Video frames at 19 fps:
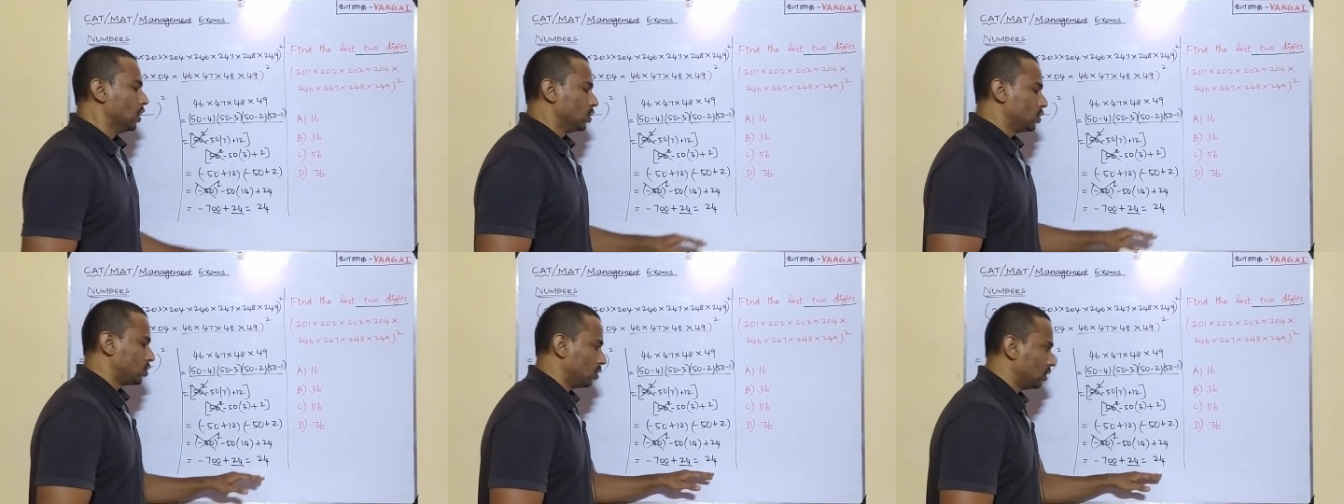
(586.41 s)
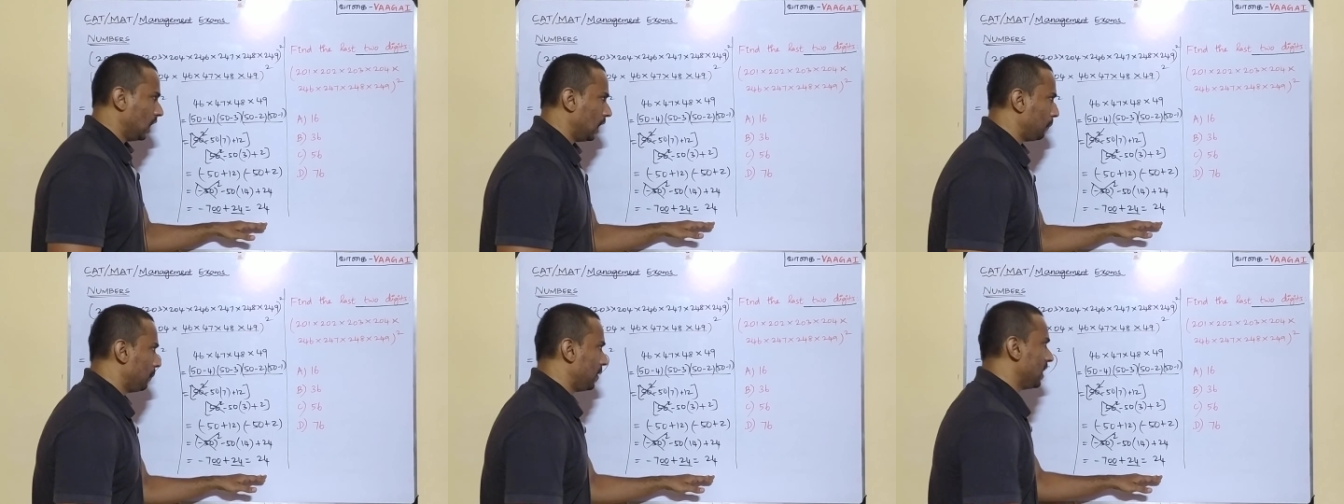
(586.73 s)
so
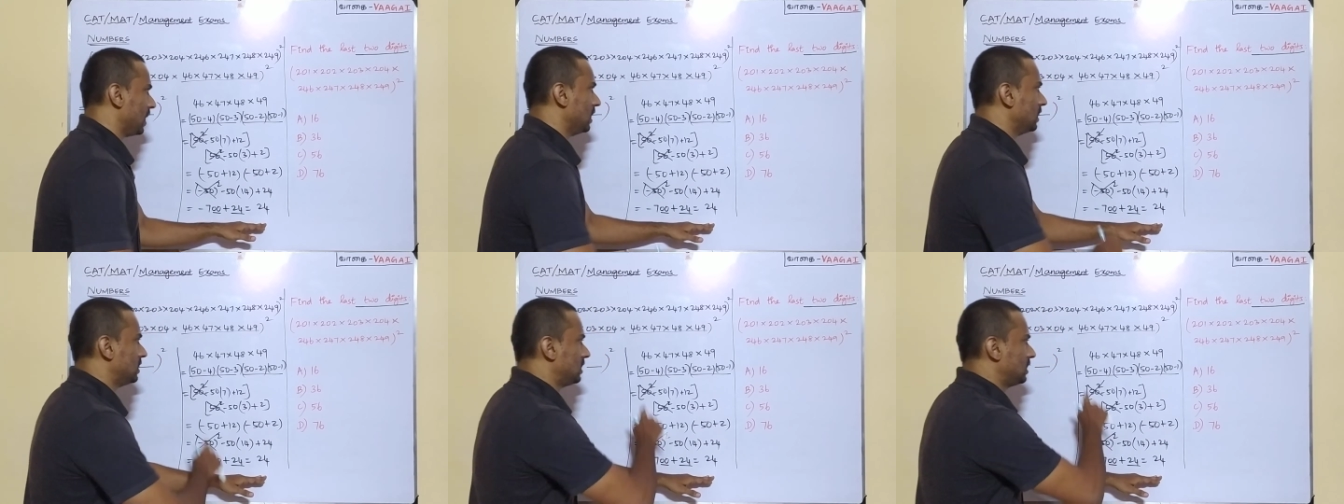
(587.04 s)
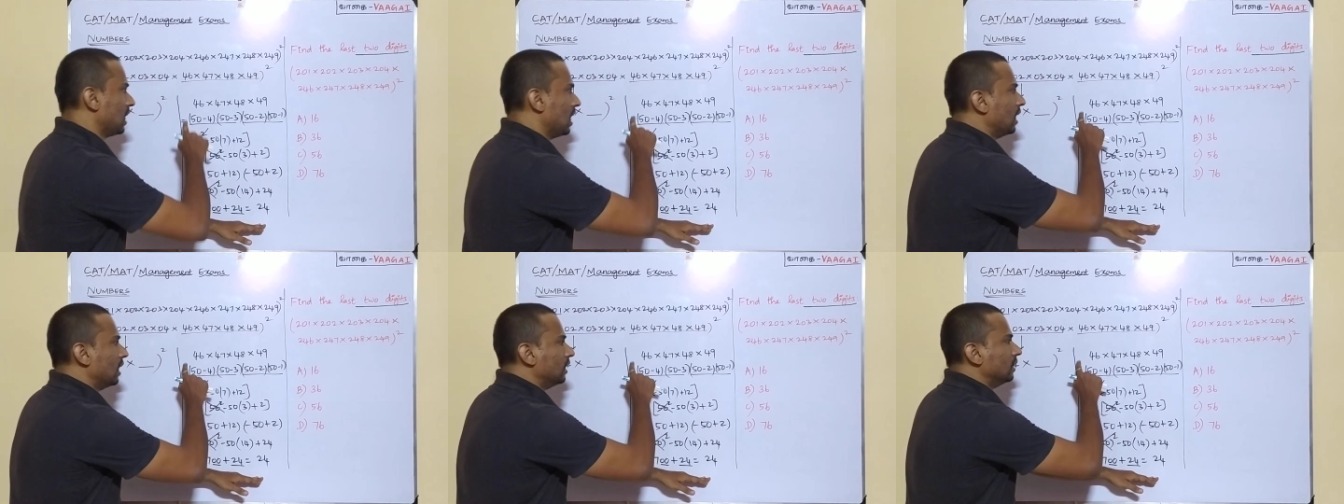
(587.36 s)
that
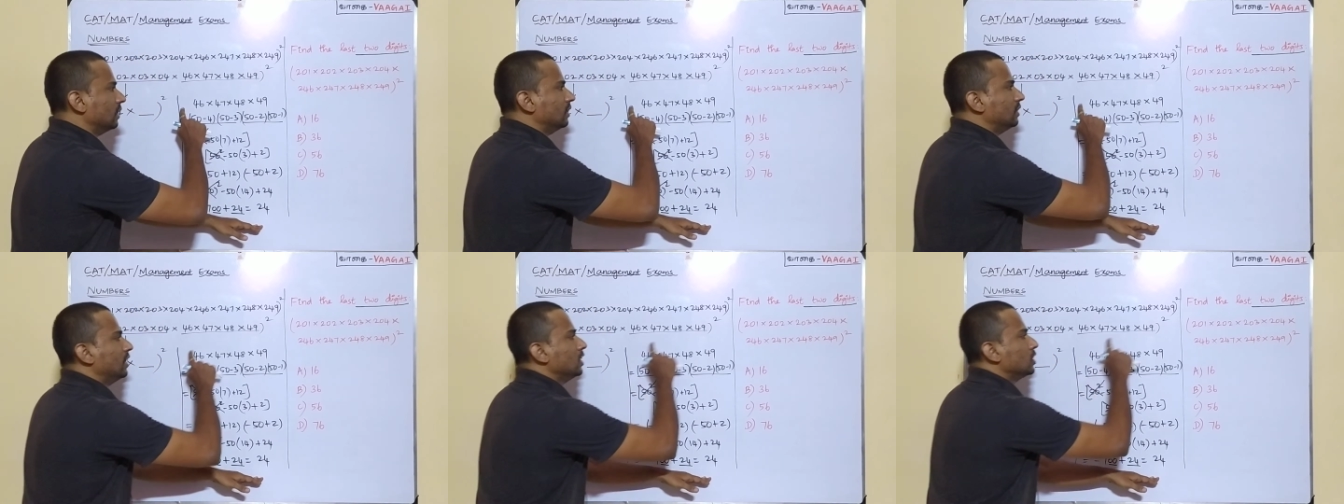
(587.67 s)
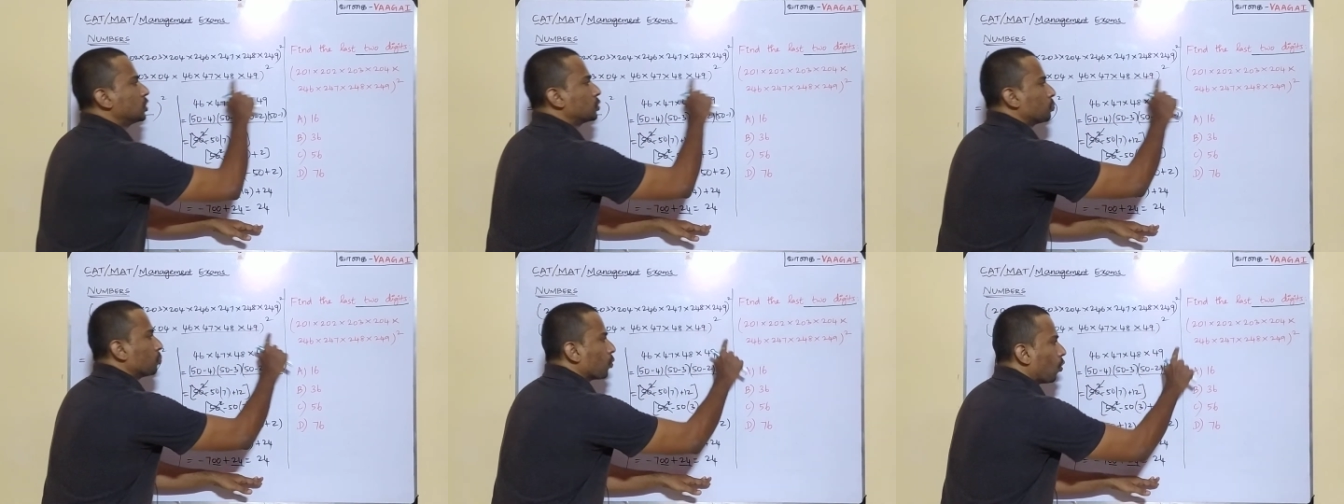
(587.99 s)
means
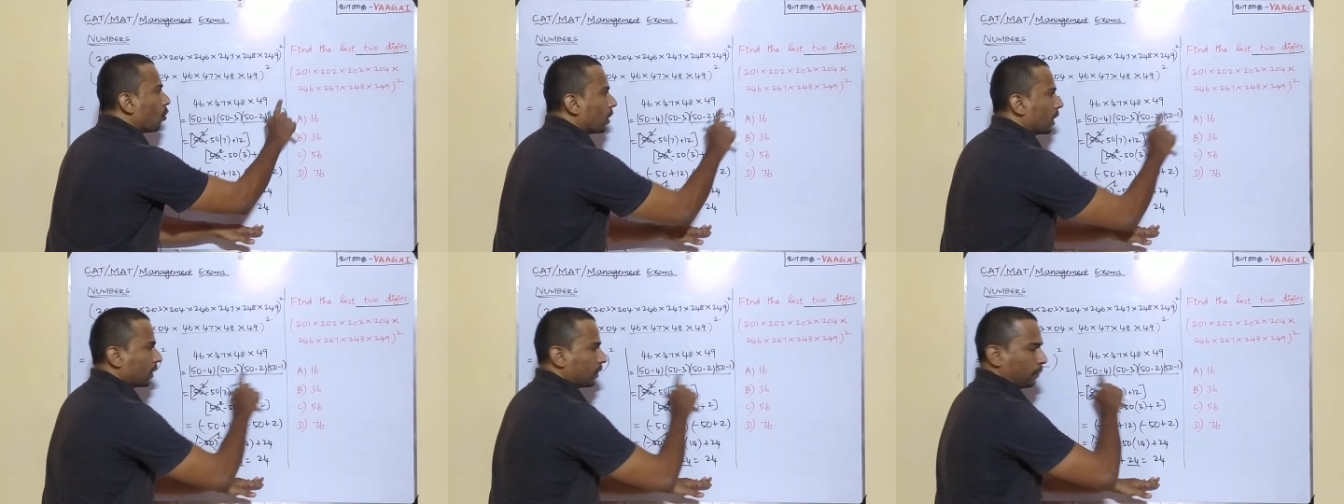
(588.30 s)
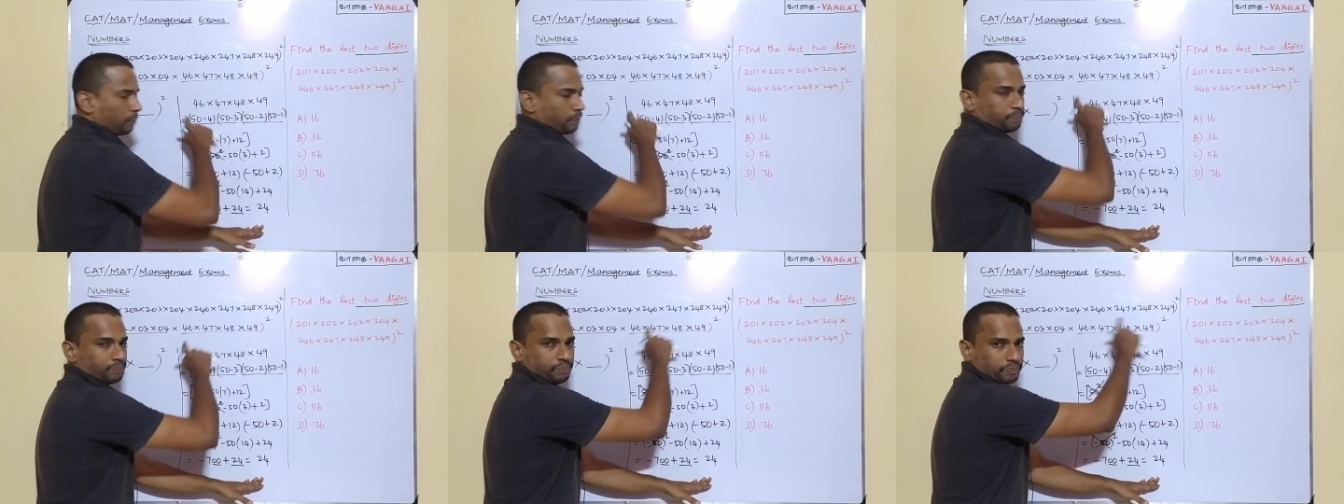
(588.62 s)
this
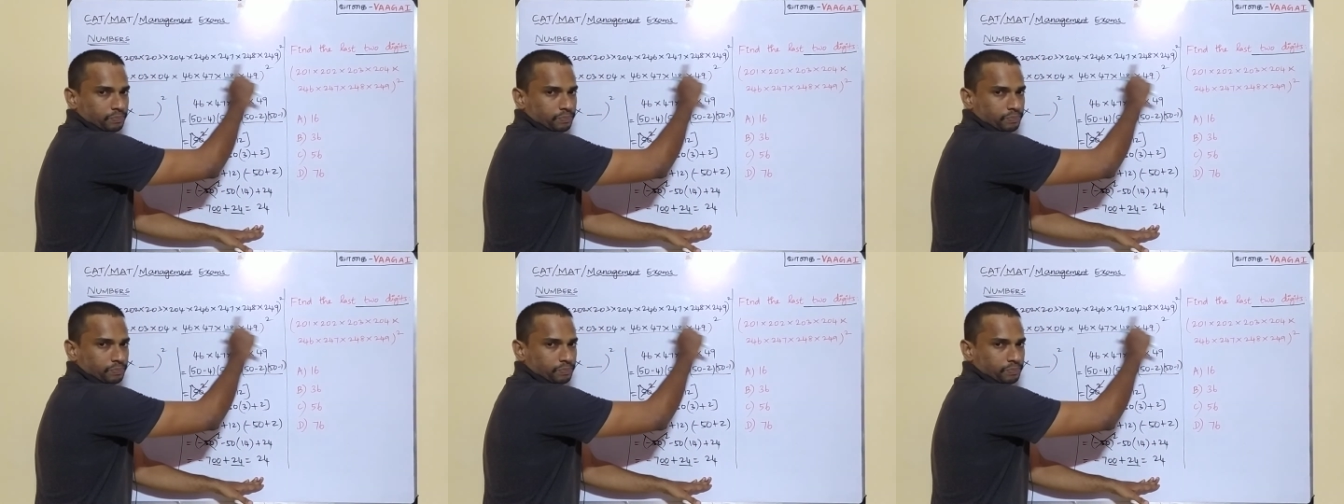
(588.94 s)
product,